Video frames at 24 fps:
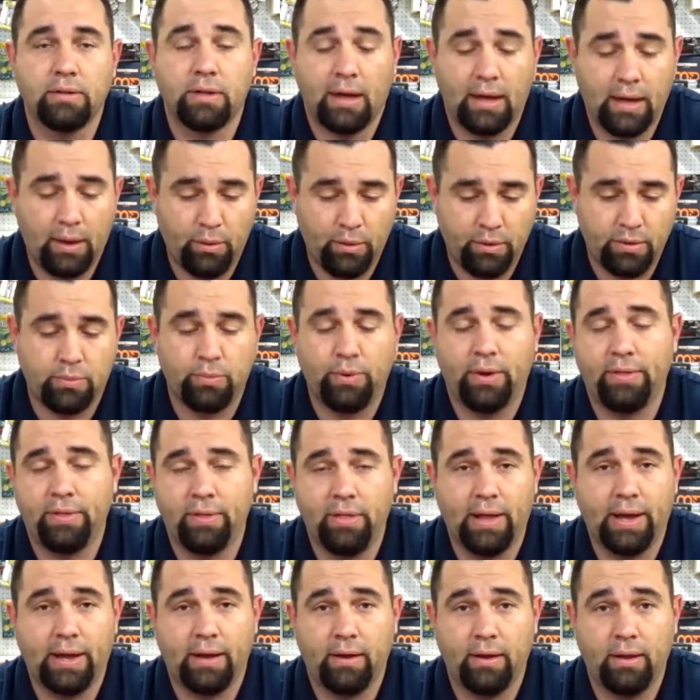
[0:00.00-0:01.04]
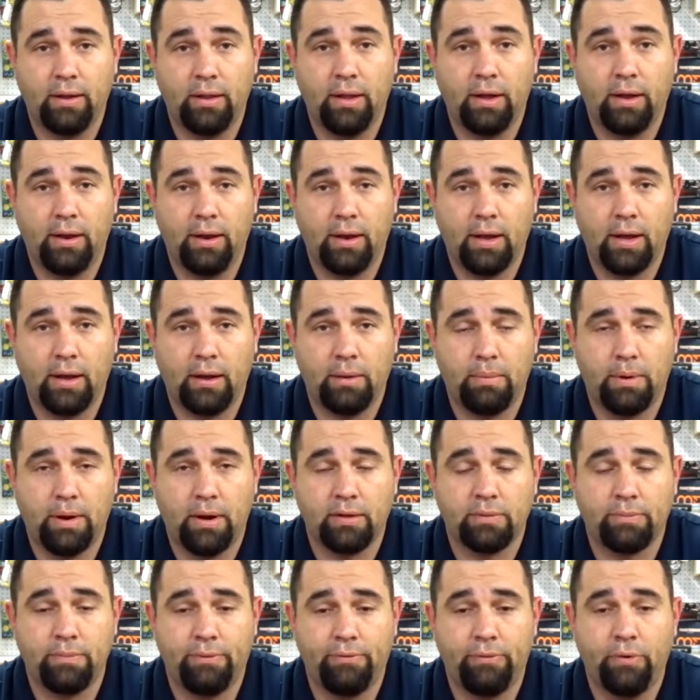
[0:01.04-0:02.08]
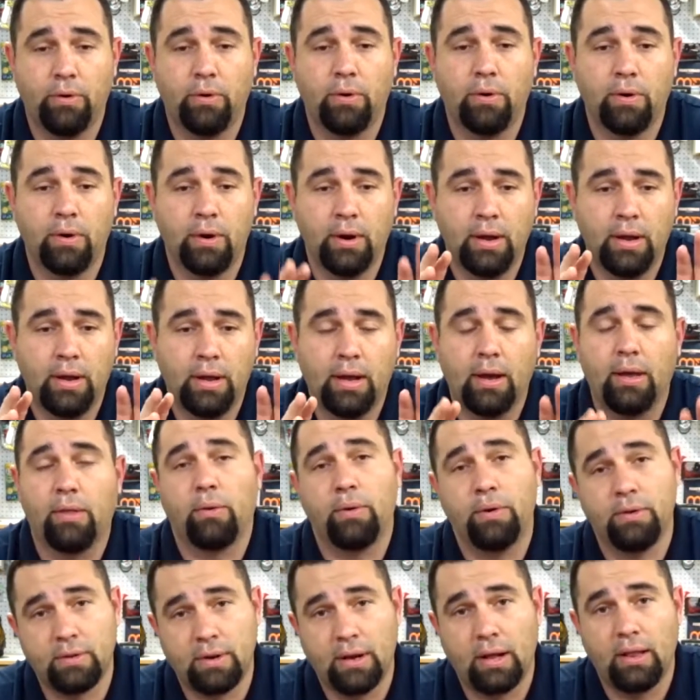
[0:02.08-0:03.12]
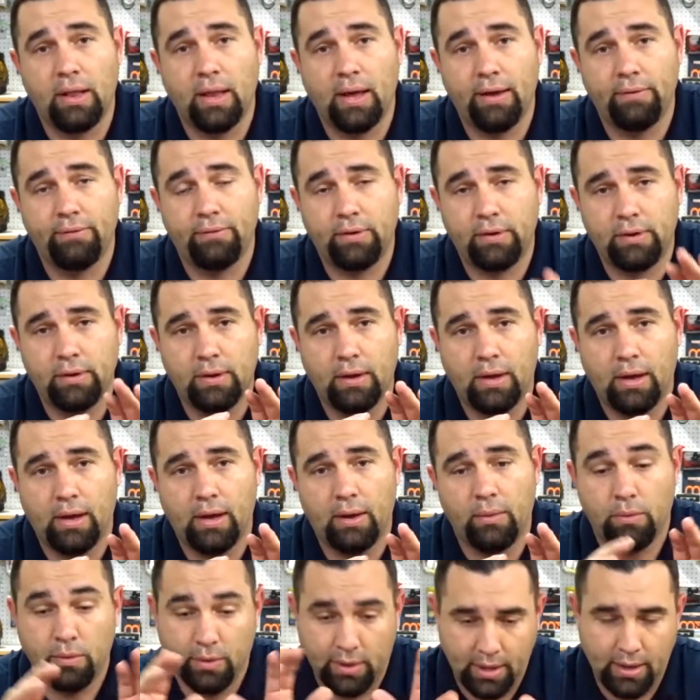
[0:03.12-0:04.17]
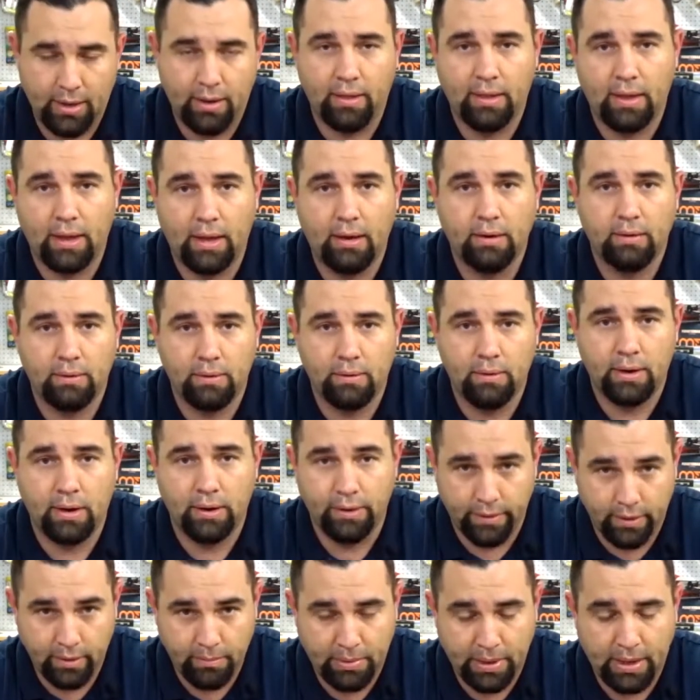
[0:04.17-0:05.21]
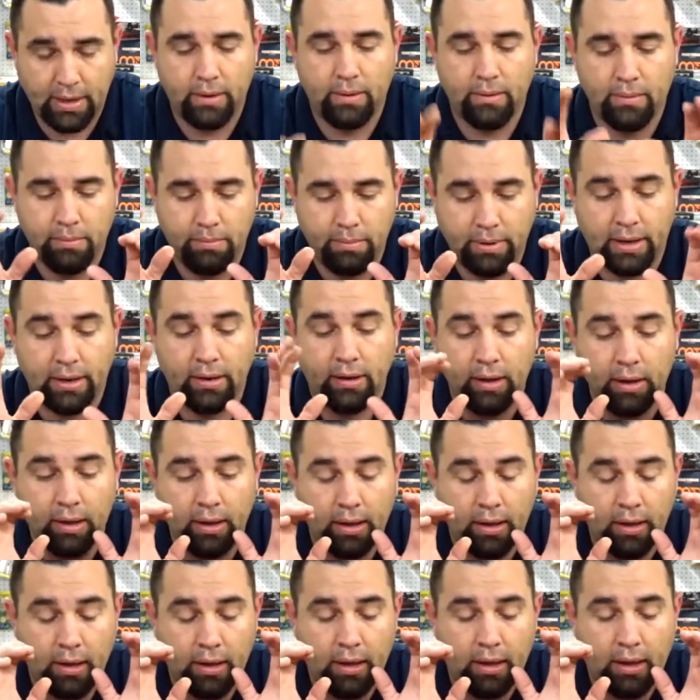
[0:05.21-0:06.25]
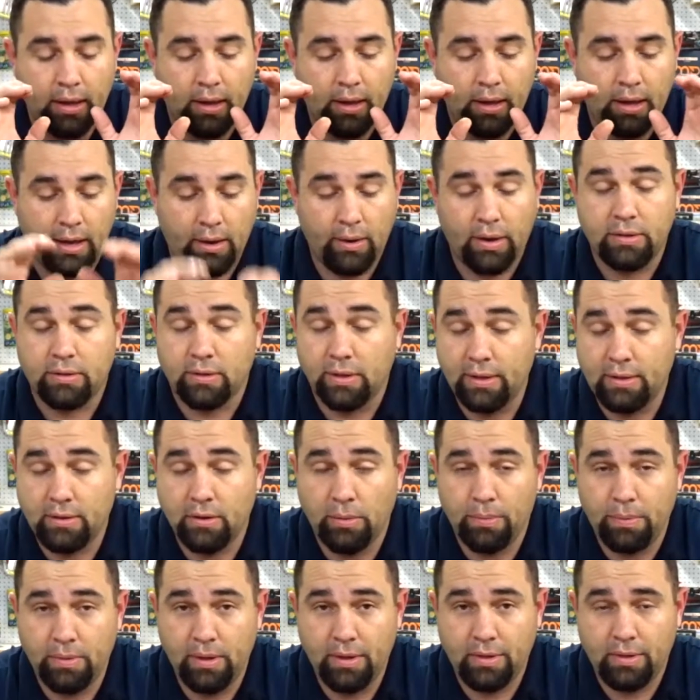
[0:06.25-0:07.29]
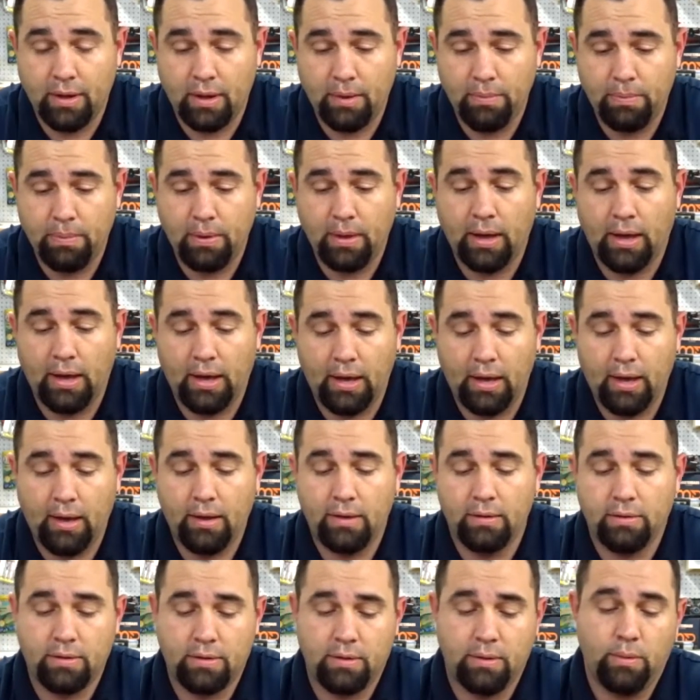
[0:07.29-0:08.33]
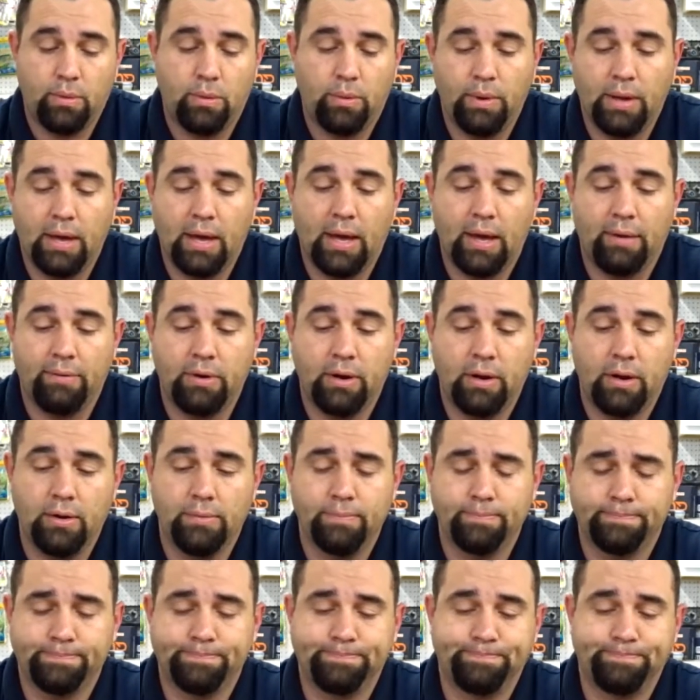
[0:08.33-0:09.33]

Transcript: I was with Lucky Tackle Box before, and the reason I left, we'll get into that here in a bit. But anyway, so let's open this up and see what we have in here.